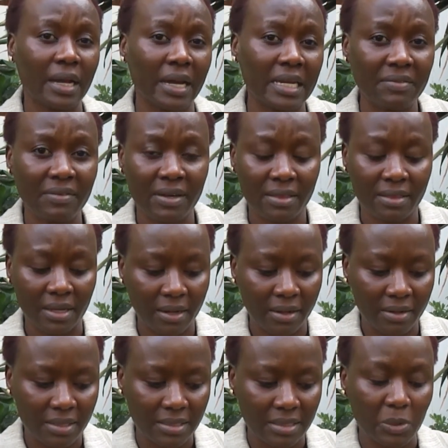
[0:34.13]
and even in the
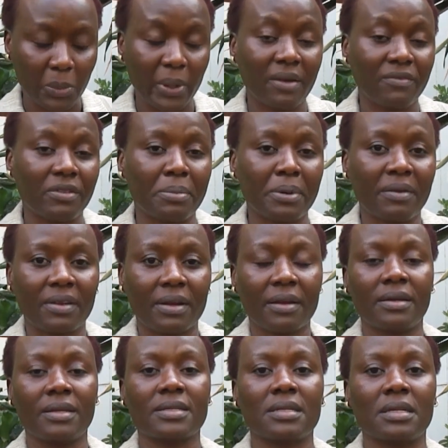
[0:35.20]
clinics that we have, the private
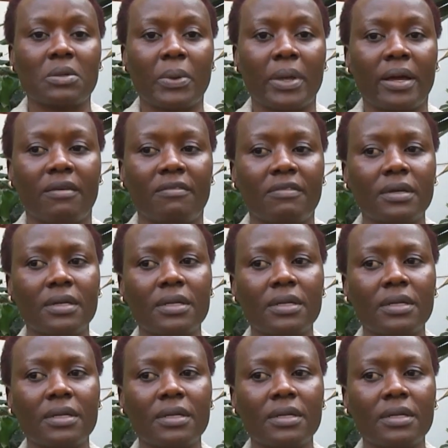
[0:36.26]
clinics that we have.